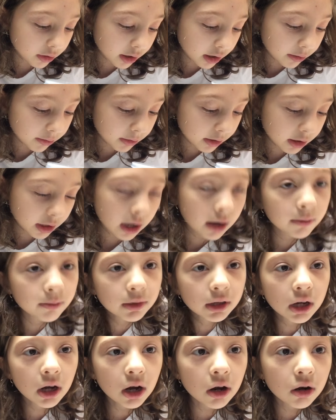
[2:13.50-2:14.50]
tell me down
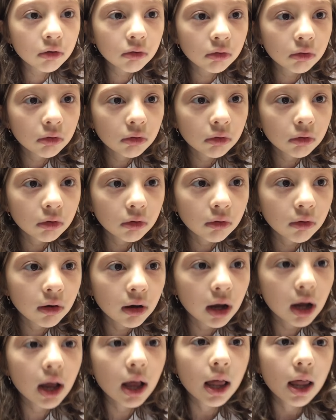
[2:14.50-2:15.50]
below.
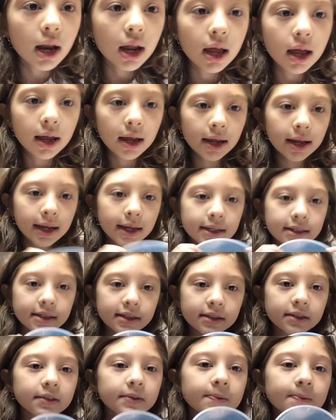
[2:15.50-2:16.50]

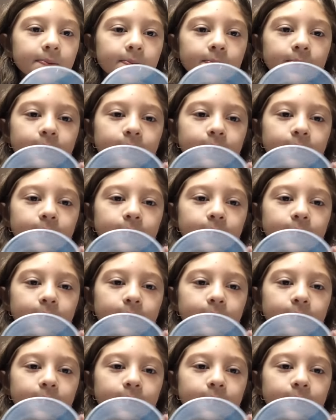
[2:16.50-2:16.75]
And